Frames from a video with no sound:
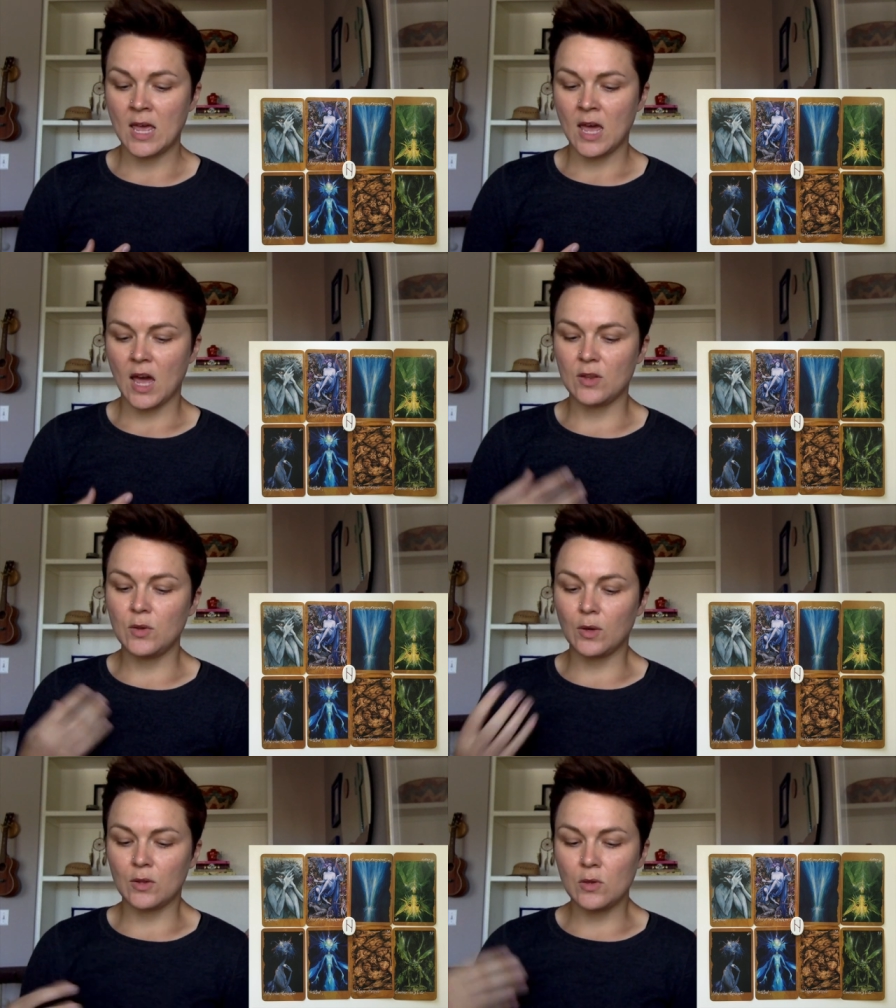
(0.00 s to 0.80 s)
and
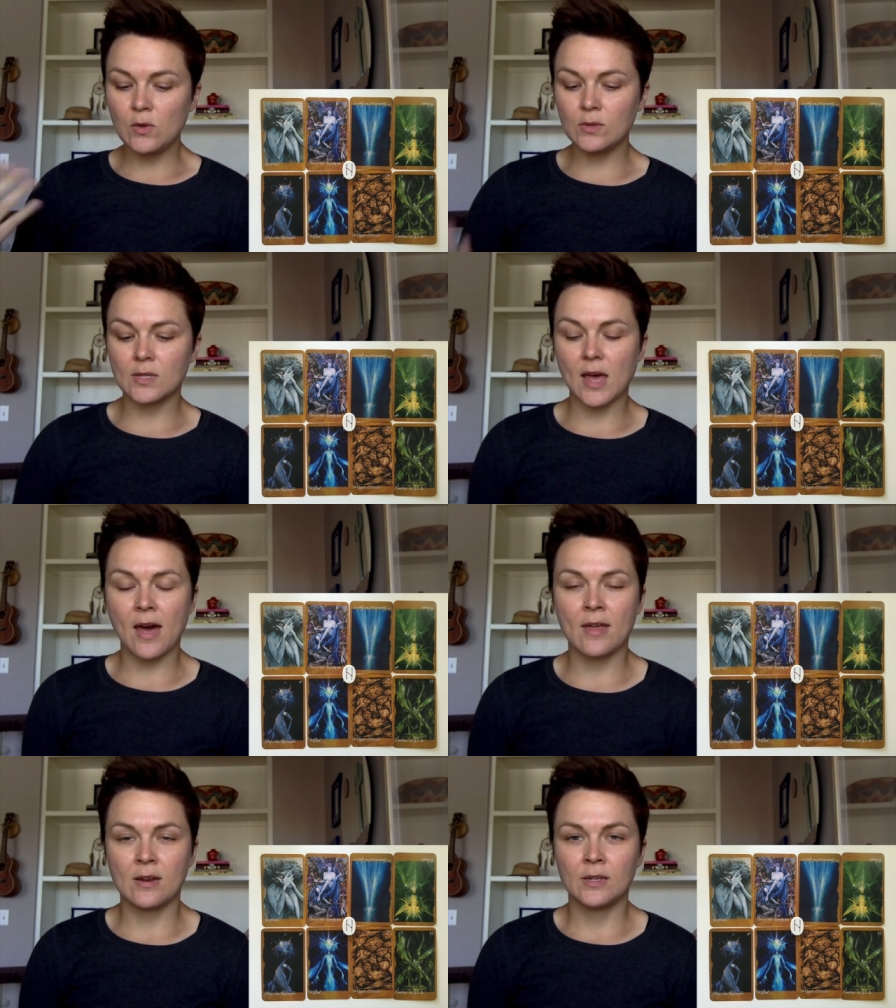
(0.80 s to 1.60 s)
you can use
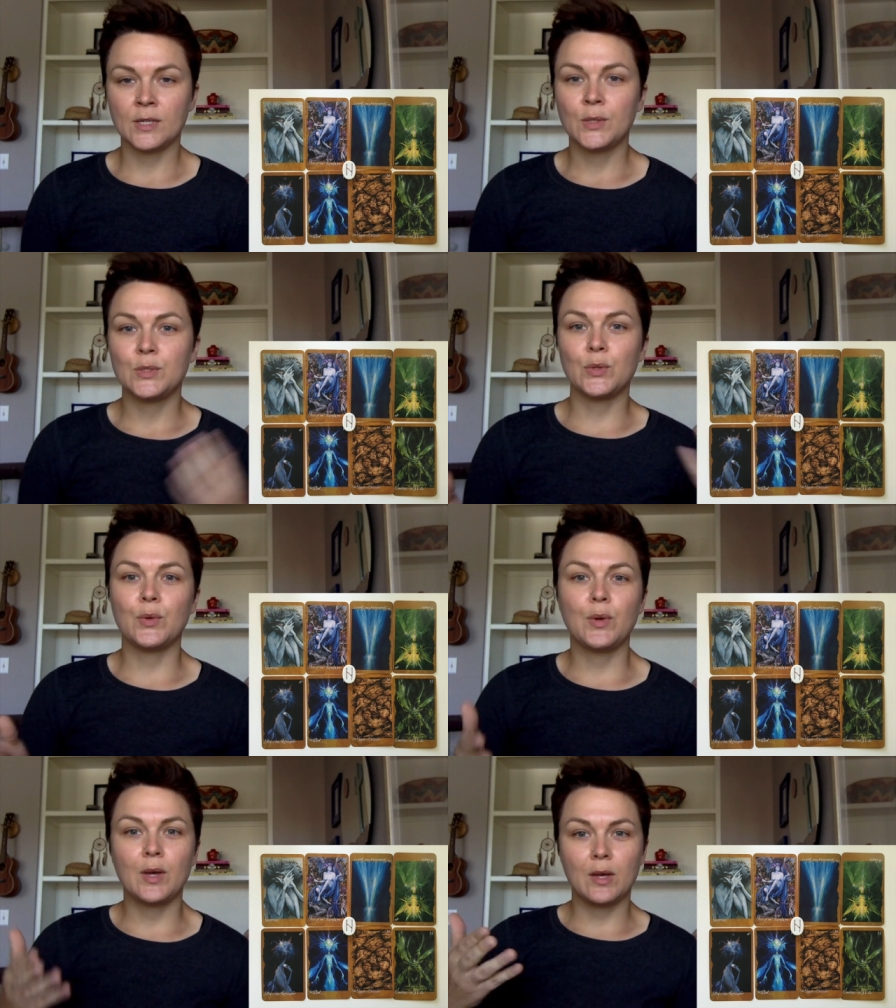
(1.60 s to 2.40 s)
that
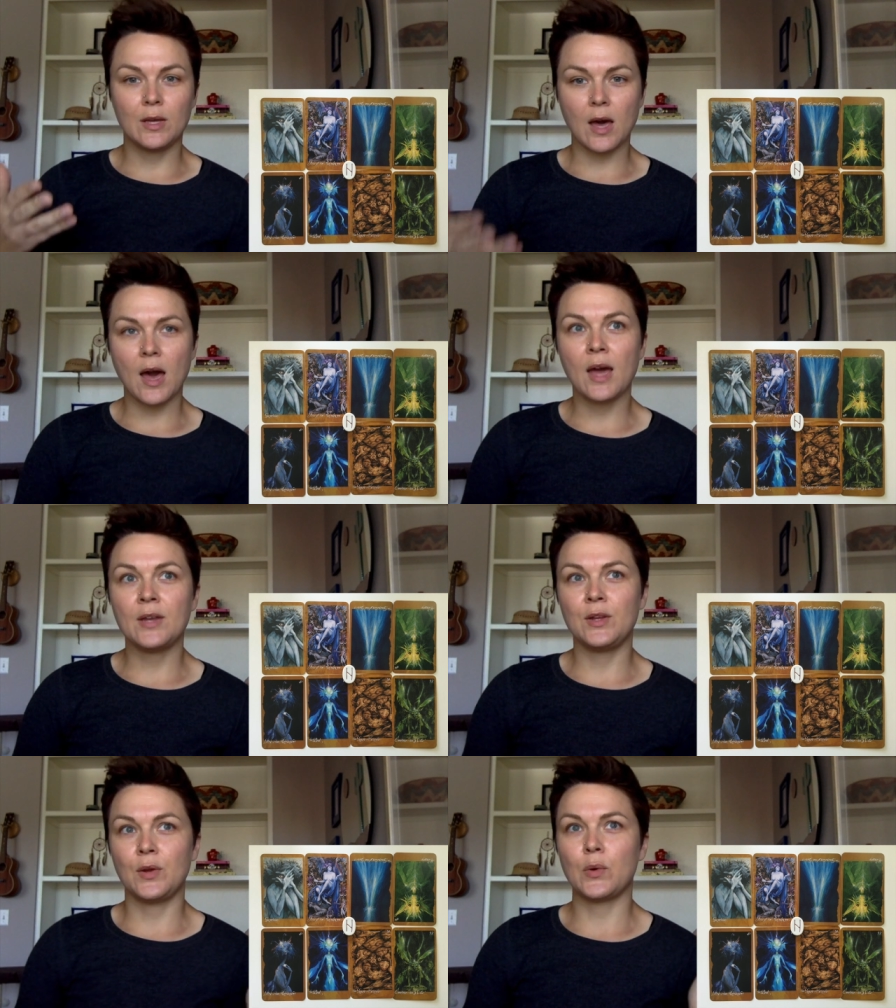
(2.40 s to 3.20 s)
to
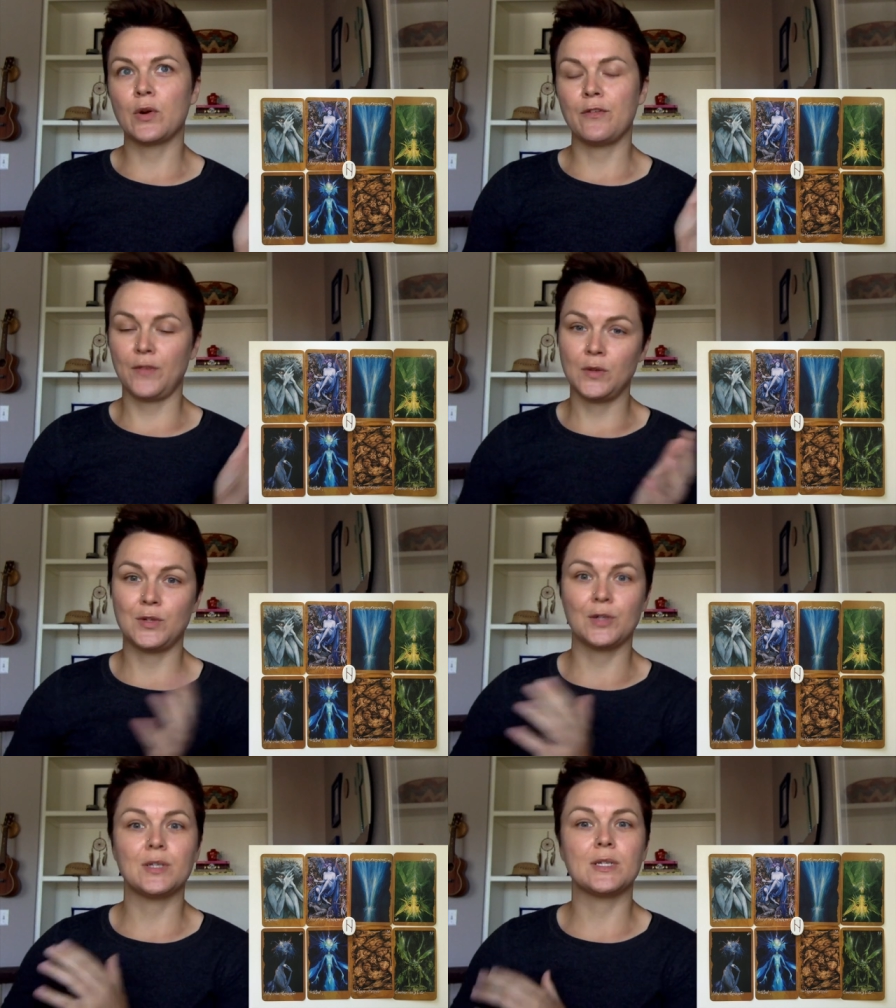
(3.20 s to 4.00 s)
guide your
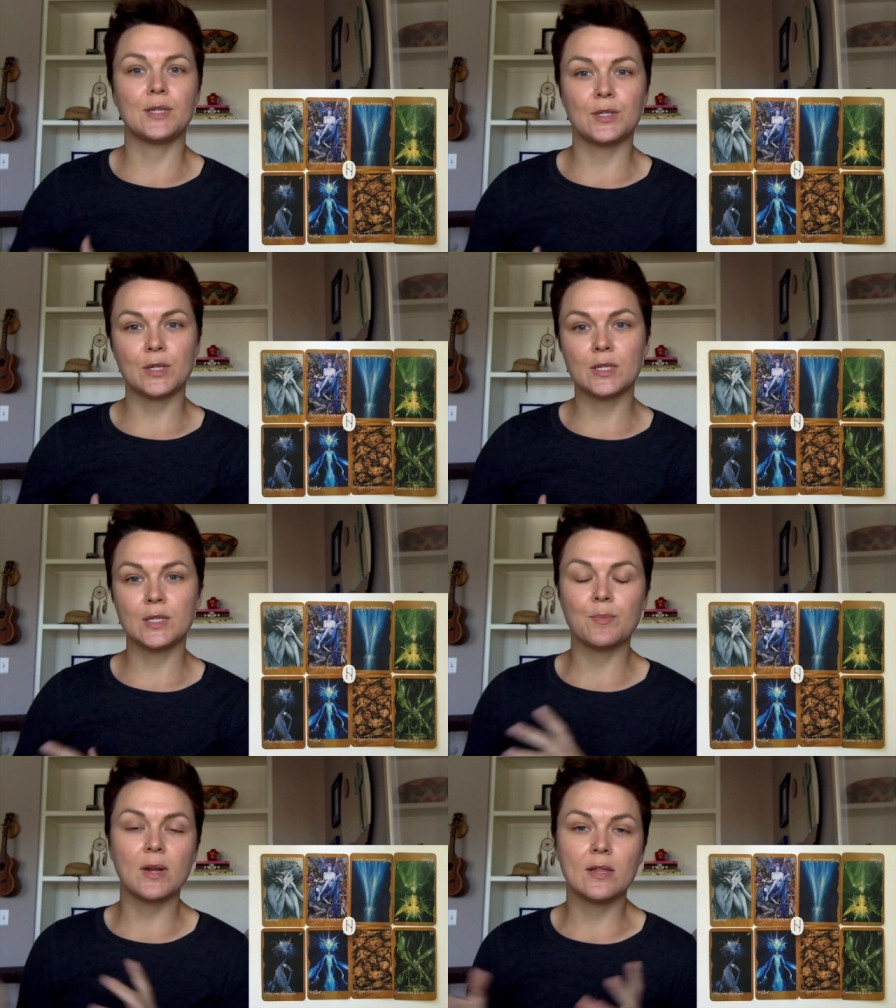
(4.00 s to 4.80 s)
future
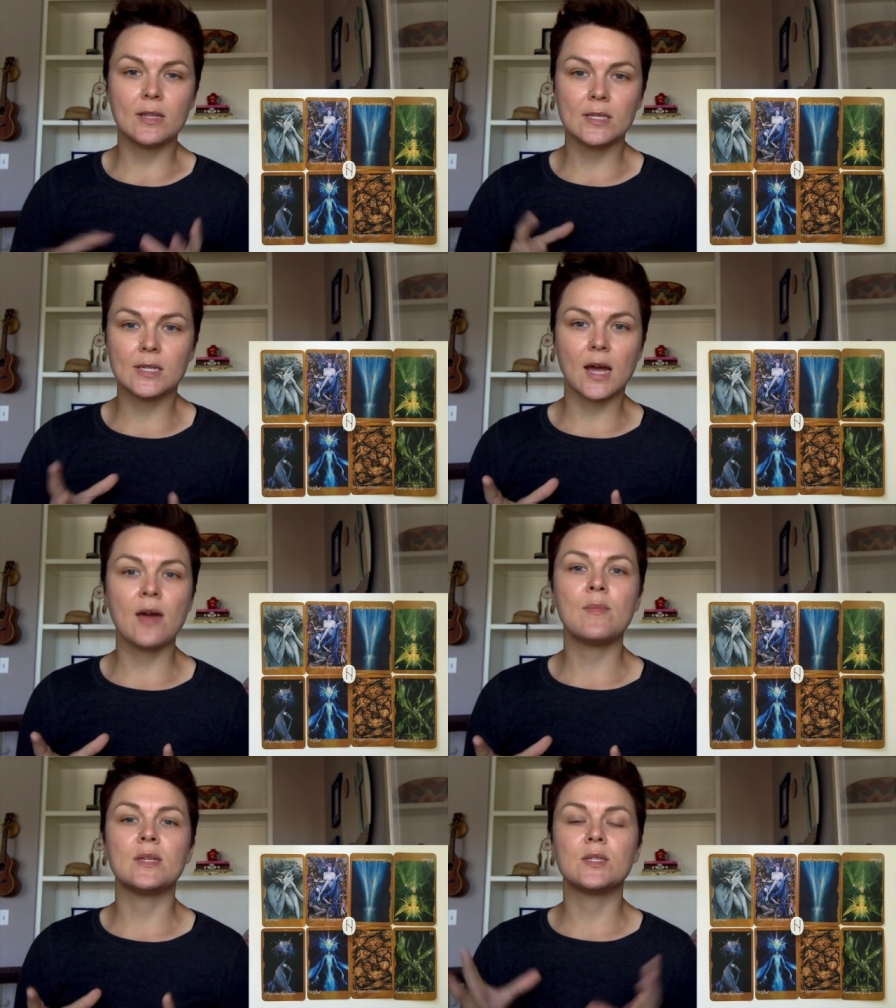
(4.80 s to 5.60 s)
decisions. But at this
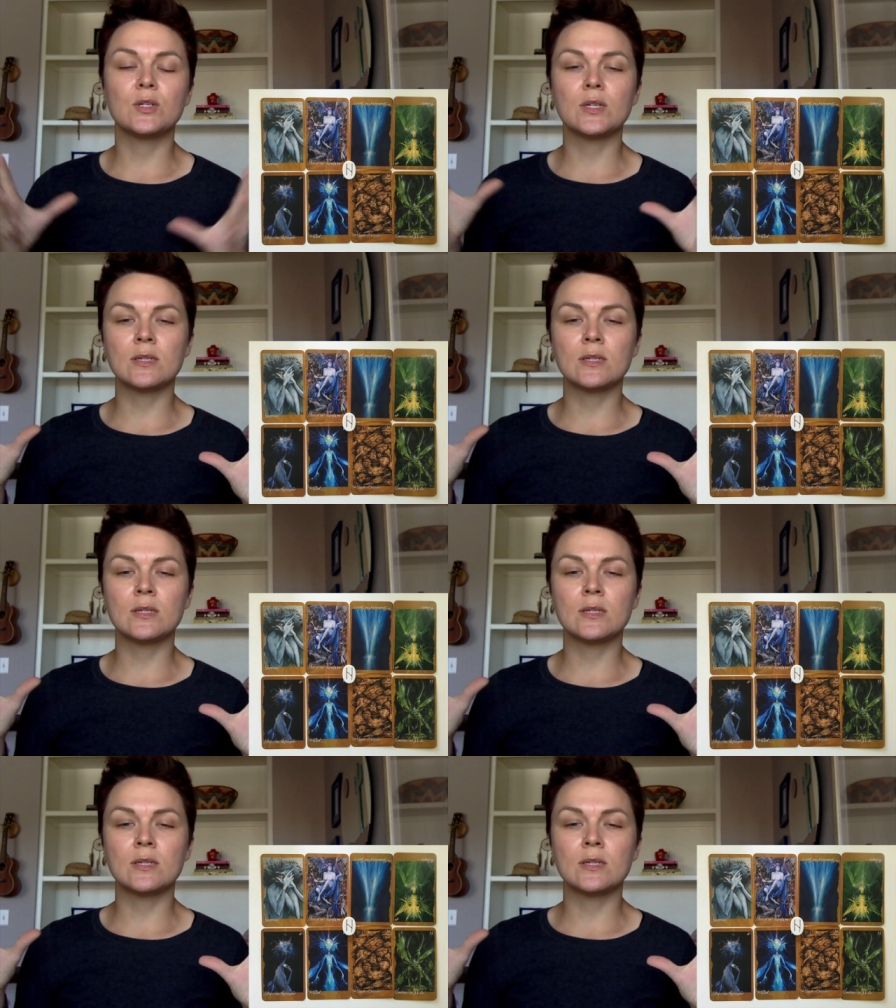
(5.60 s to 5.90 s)
time, it's